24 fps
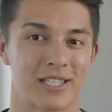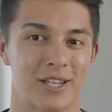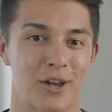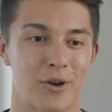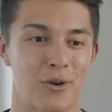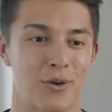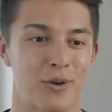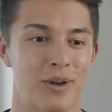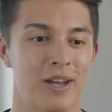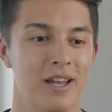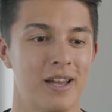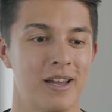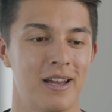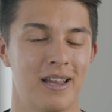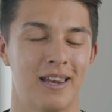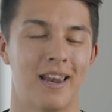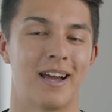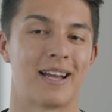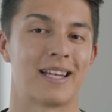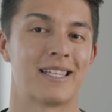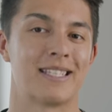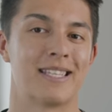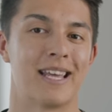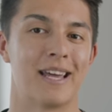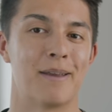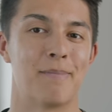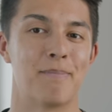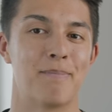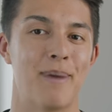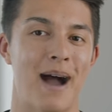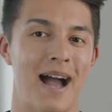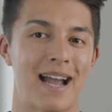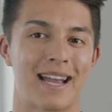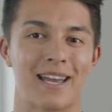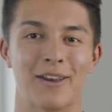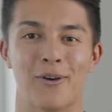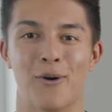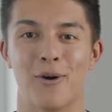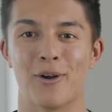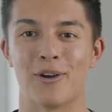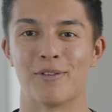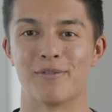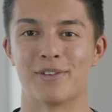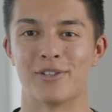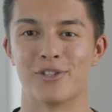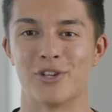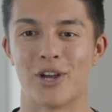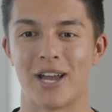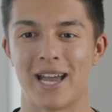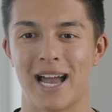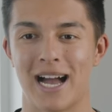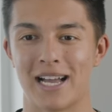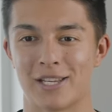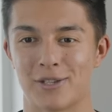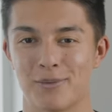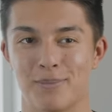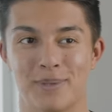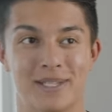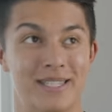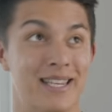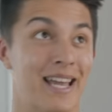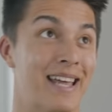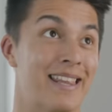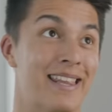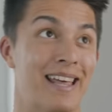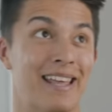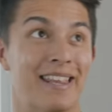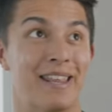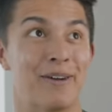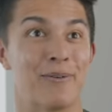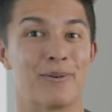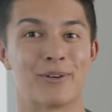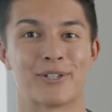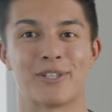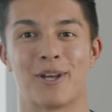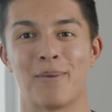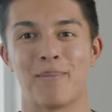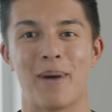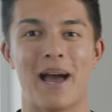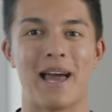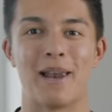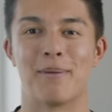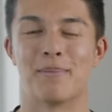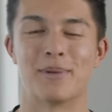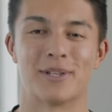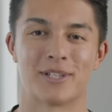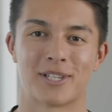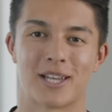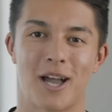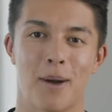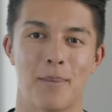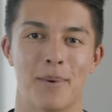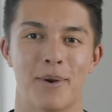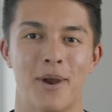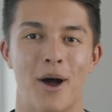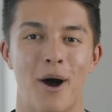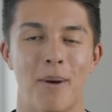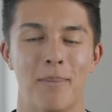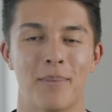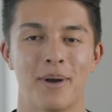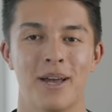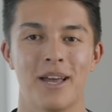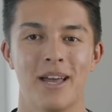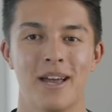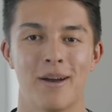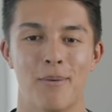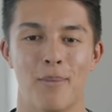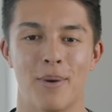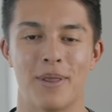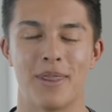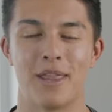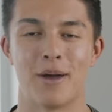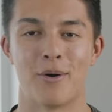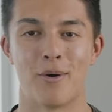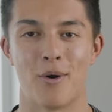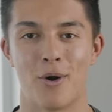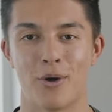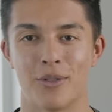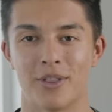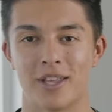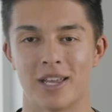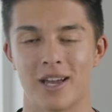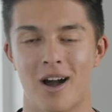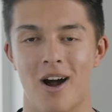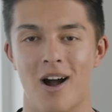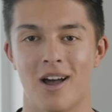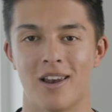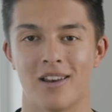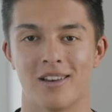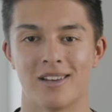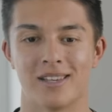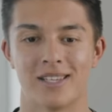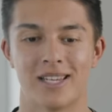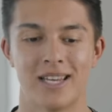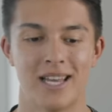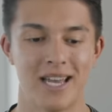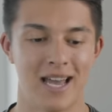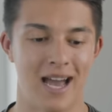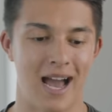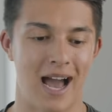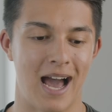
So like I said, back in Oliver J had to pretend that there were some elements coming up when they were on the island,